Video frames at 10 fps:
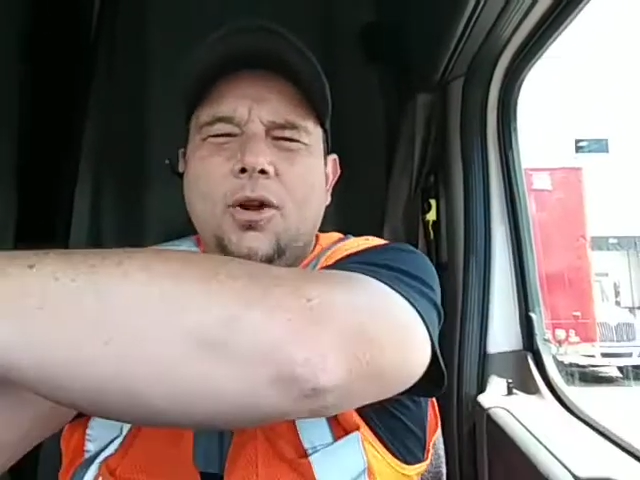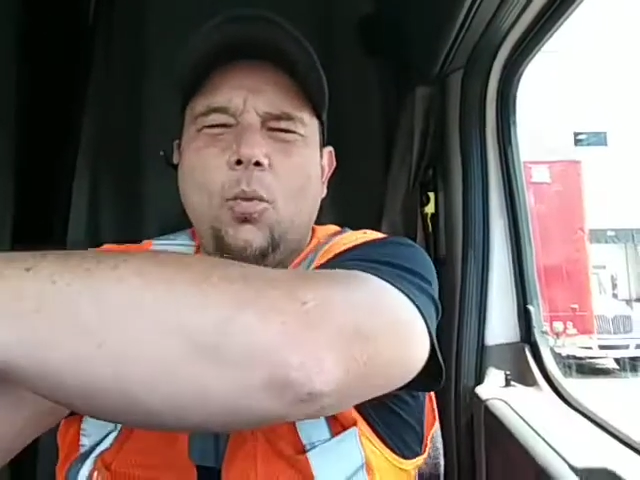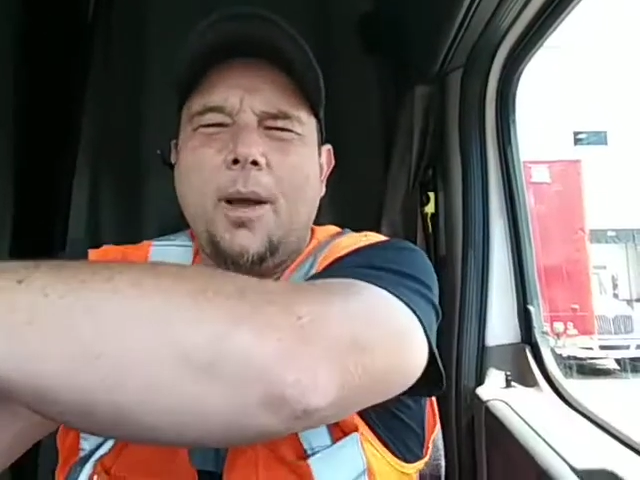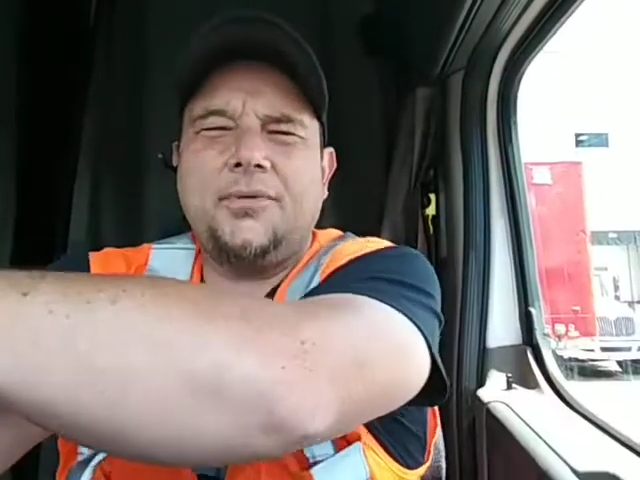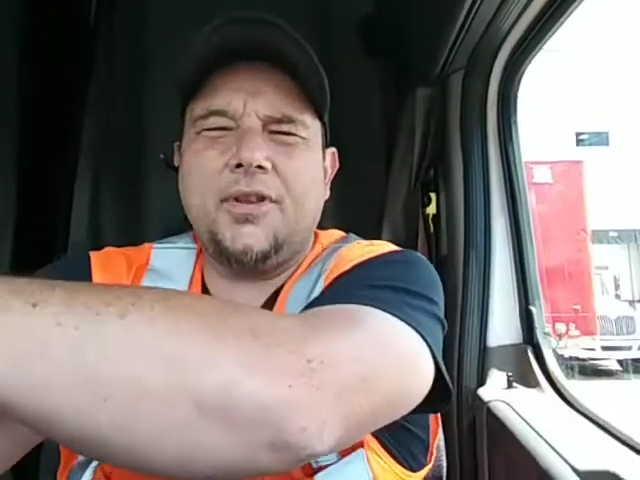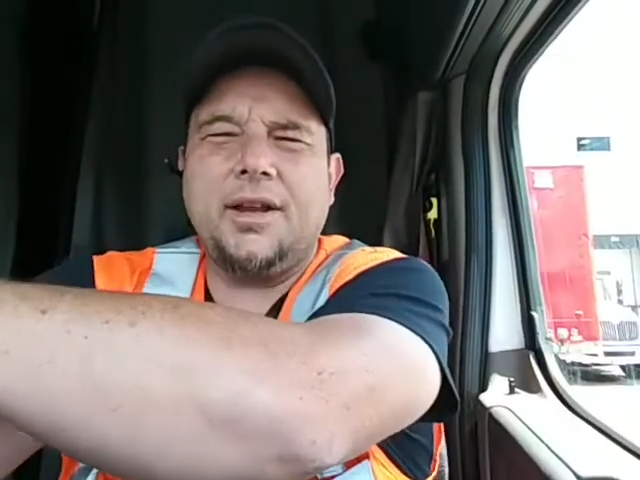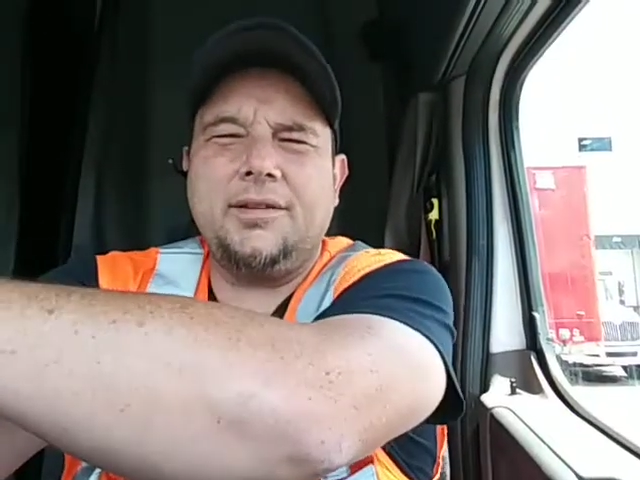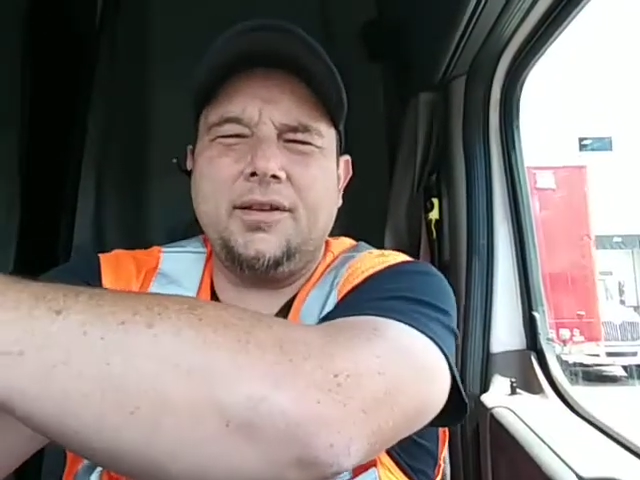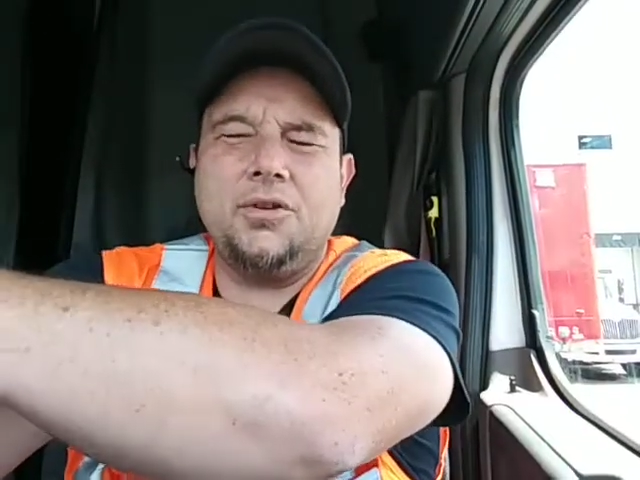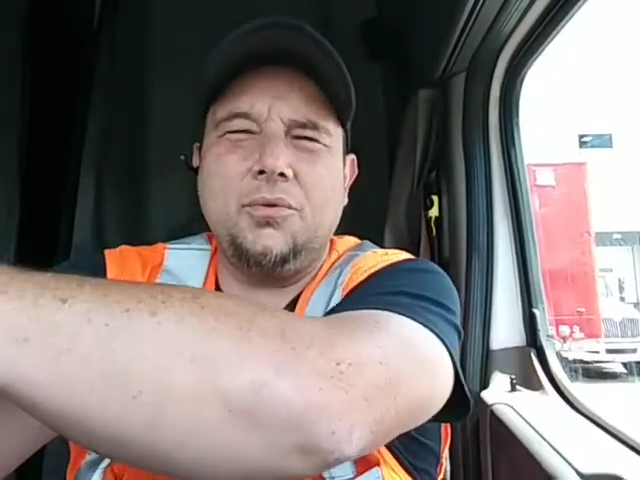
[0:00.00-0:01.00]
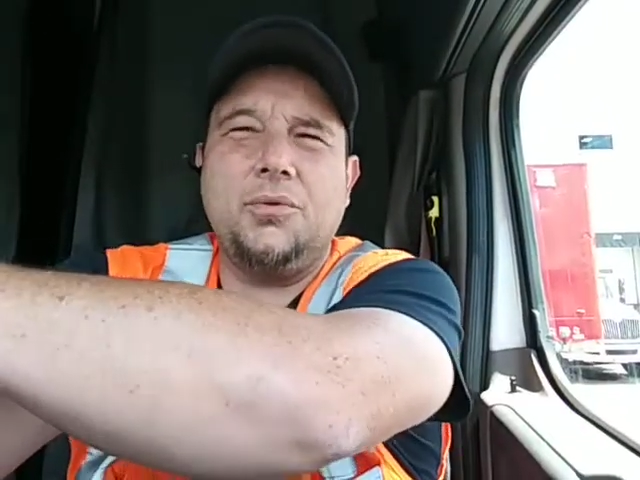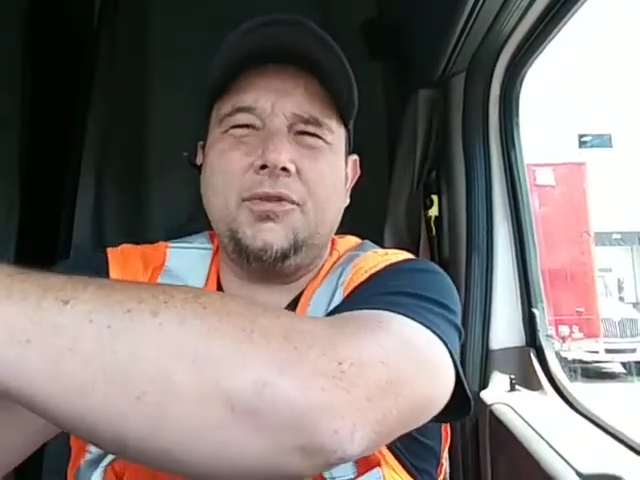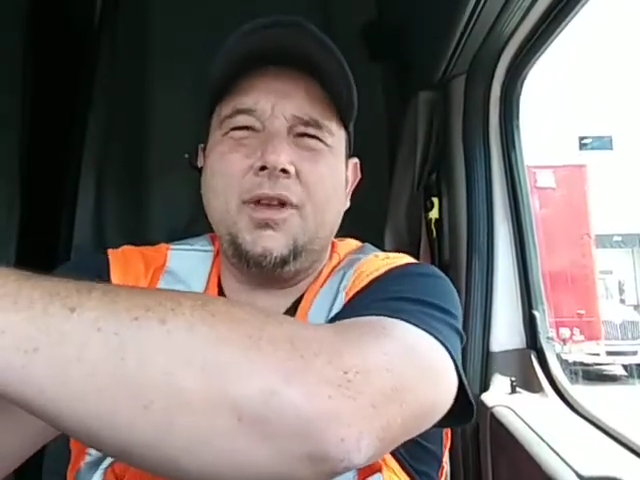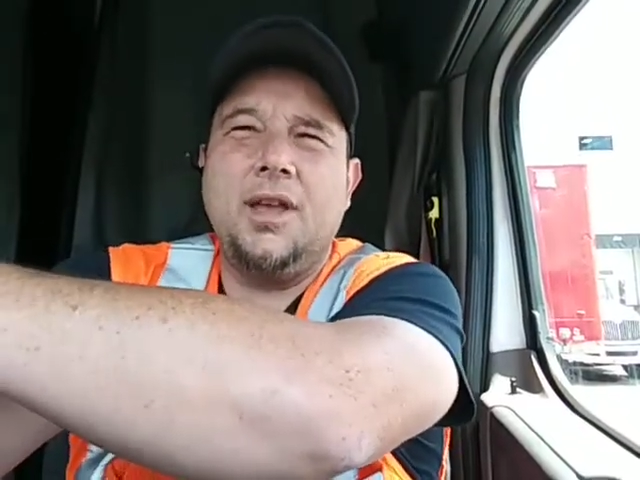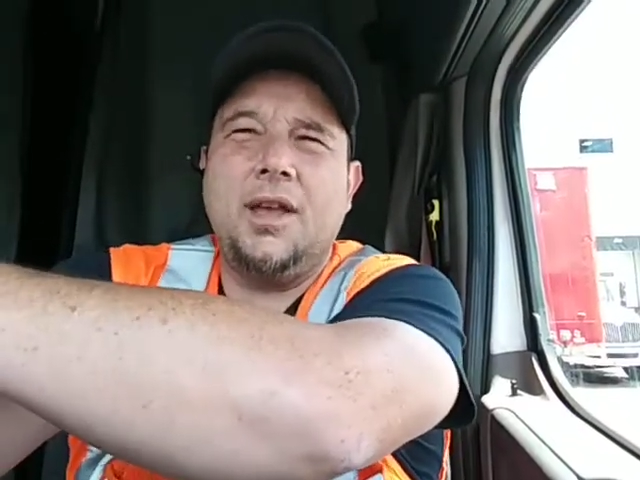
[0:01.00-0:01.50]
website to
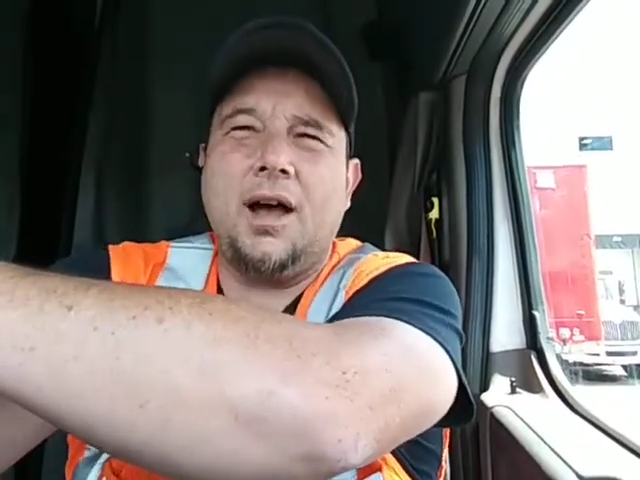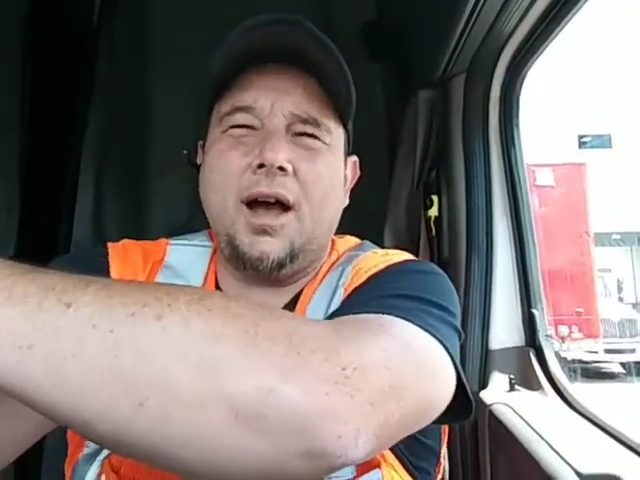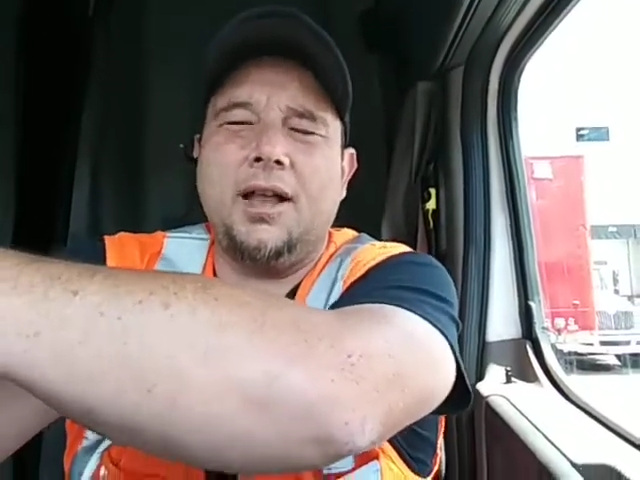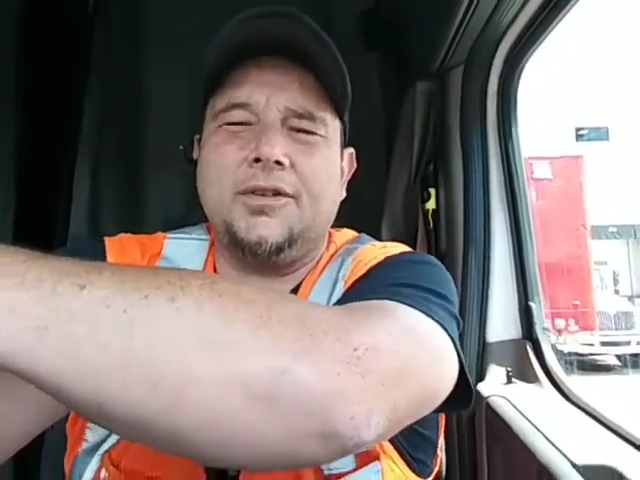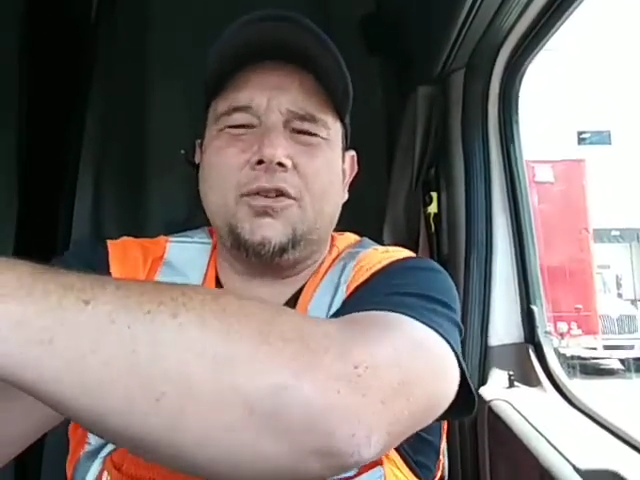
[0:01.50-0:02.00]
use. It's